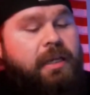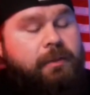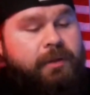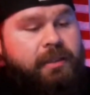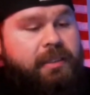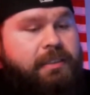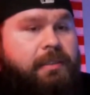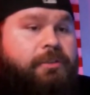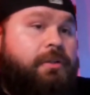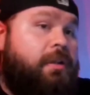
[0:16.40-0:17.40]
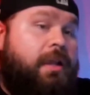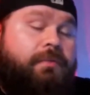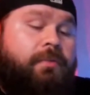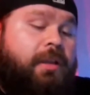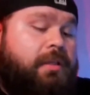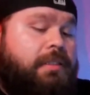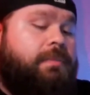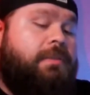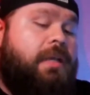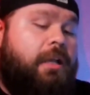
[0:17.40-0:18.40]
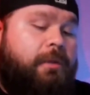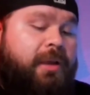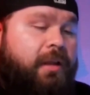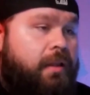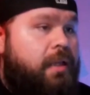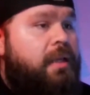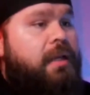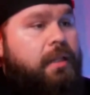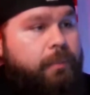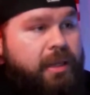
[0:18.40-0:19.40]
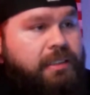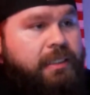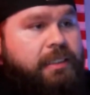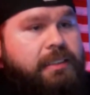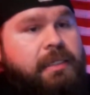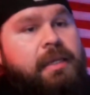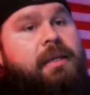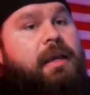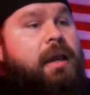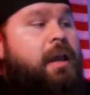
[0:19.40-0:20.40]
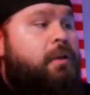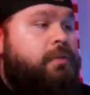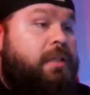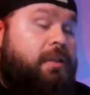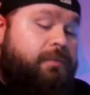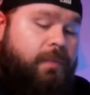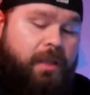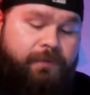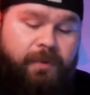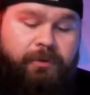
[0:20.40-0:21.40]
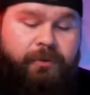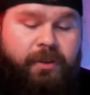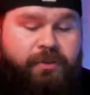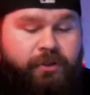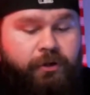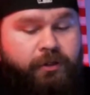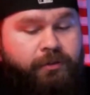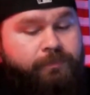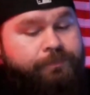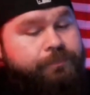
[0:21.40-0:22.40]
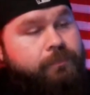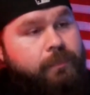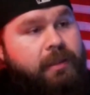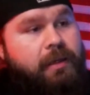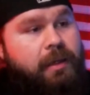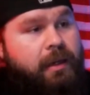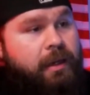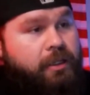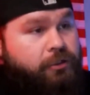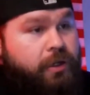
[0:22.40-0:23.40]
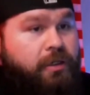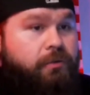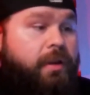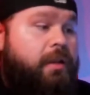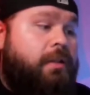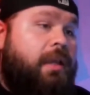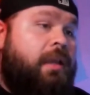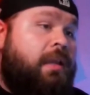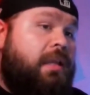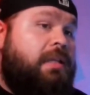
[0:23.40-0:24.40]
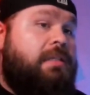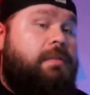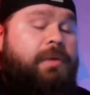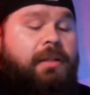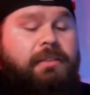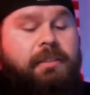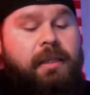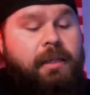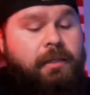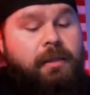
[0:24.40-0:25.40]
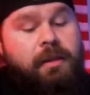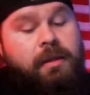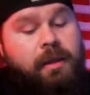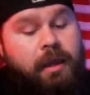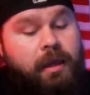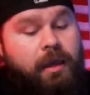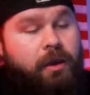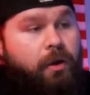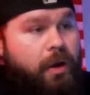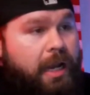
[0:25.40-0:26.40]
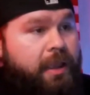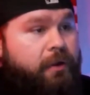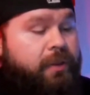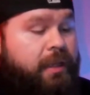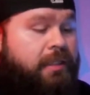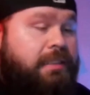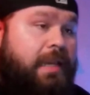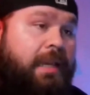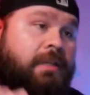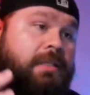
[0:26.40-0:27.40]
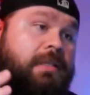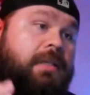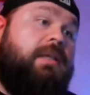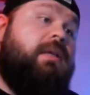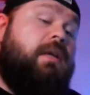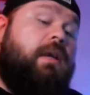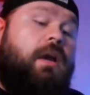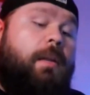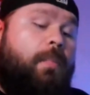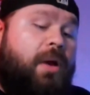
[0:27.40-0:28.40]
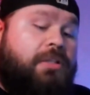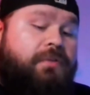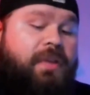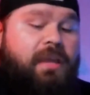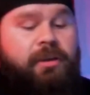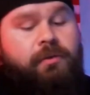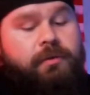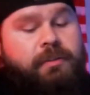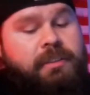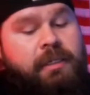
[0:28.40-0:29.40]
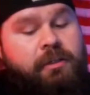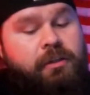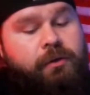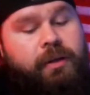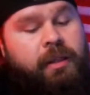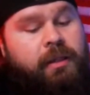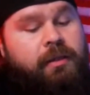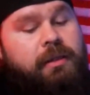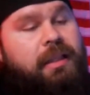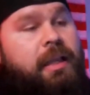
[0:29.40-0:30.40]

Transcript: talked about this. I'm sure everybody else has been talking about it. The basics. It was on the February 3rd. A train derailed in East Palestine, Ohio, that contained a bunch of chemicals, including